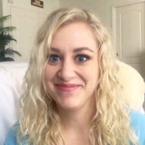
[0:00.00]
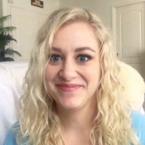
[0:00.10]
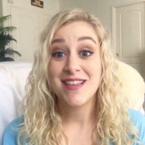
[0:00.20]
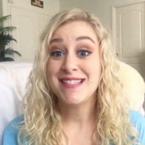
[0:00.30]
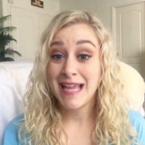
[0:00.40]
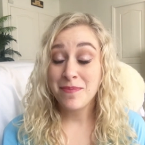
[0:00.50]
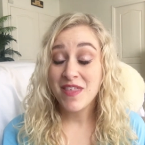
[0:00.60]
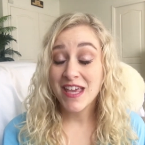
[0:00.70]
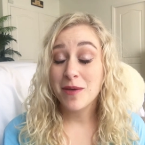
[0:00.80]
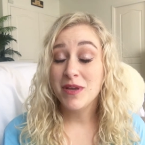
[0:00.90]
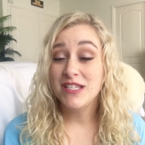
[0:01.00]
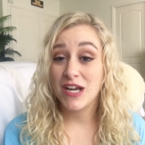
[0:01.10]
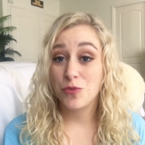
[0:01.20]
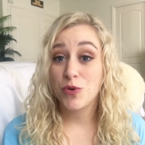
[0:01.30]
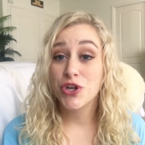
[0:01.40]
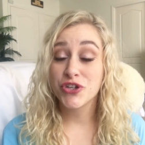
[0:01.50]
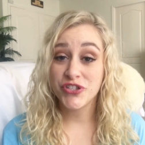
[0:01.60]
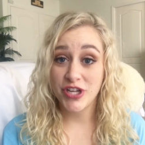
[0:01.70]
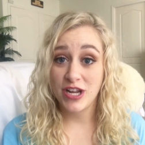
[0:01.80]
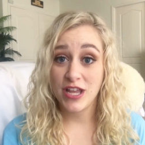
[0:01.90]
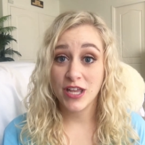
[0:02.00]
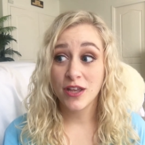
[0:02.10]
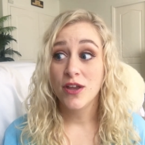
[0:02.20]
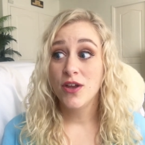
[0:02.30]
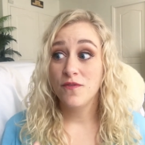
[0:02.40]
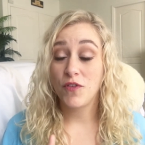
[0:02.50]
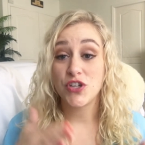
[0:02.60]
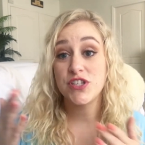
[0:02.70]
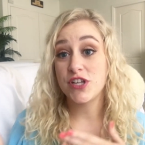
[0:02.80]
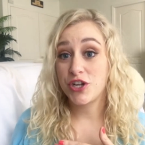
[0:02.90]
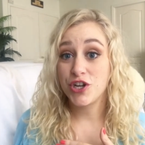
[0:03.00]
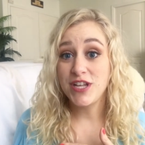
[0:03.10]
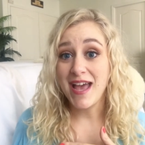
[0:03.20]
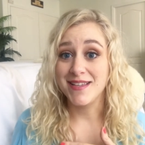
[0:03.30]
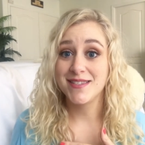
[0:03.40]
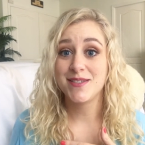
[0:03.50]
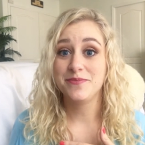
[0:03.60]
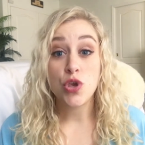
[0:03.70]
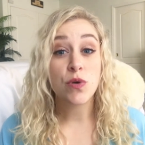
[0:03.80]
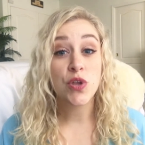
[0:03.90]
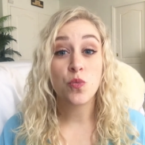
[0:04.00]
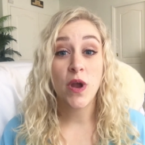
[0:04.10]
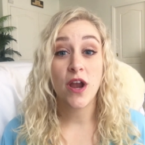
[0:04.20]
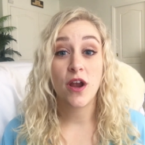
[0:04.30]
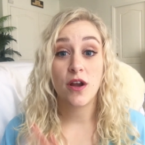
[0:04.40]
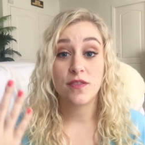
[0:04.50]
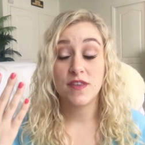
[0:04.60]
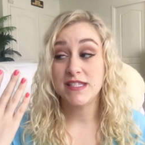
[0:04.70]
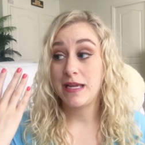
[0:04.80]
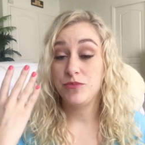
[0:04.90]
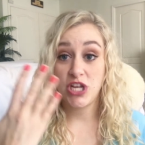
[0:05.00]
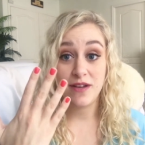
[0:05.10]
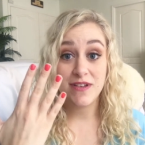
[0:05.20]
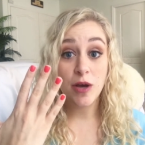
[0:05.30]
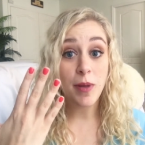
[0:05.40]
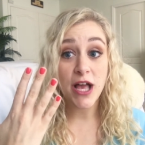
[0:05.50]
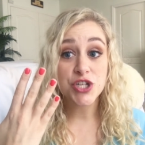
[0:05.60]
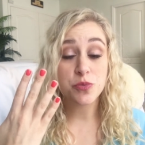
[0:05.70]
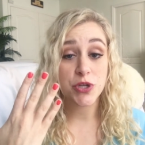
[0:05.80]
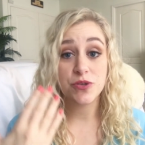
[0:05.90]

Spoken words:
The same thing can be done when you're studying for versus on your test. You can wear the same shade of nail polish when you